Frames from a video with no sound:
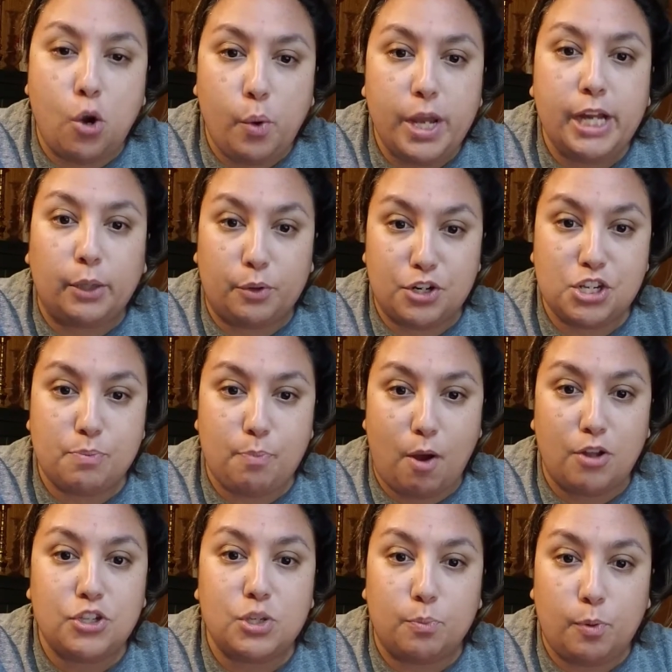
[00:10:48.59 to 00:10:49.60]

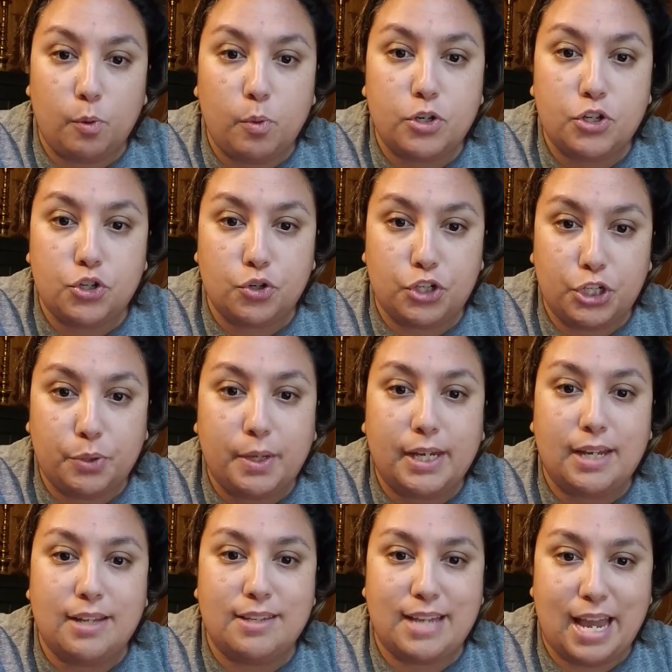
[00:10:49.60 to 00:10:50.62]
irresponsible what you're doing
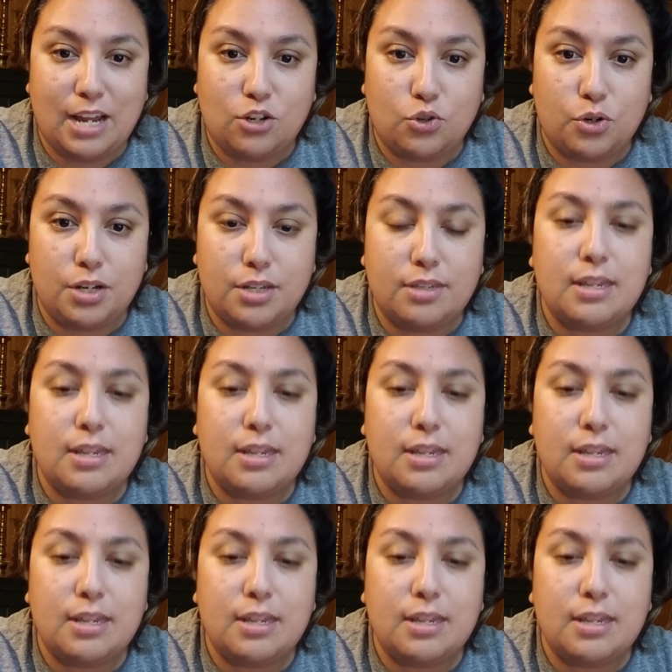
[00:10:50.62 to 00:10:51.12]
and dangerous.